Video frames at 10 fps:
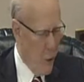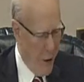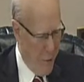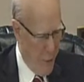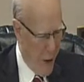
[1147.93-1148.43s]

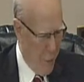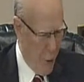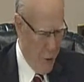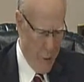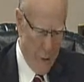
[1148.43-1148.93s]
Okay, Bob
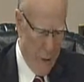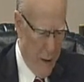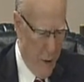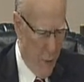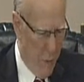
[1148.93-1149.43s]
Wills.
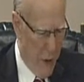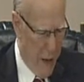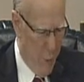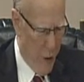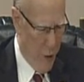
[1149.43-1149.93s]
Well,
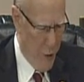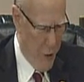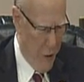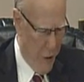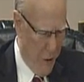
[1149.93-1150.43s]
Bob Wills
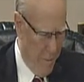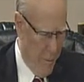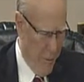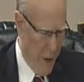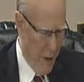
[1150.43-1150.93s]
and
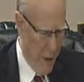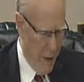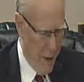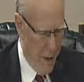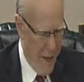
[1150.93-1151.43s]

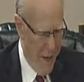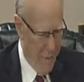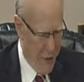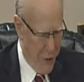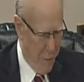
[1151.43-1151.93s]

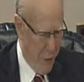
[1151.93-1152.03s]
Mr.